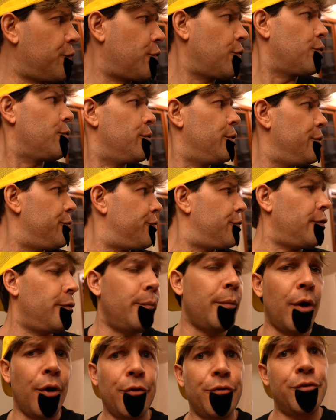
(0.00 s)

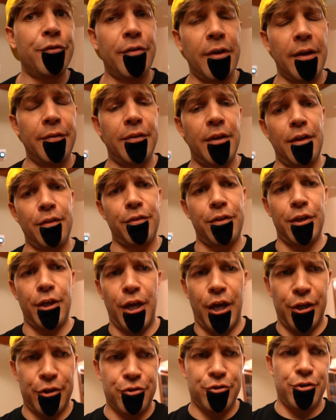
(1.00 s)
Carissimo said that the
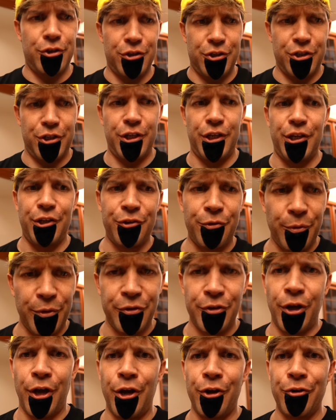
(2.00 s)
extra cheese
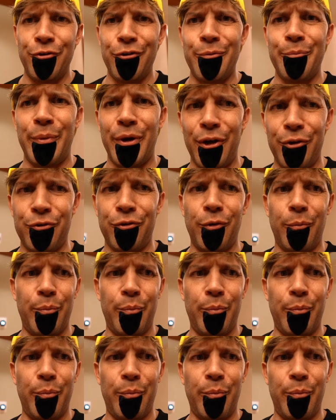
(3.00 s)
was a hundred bucks a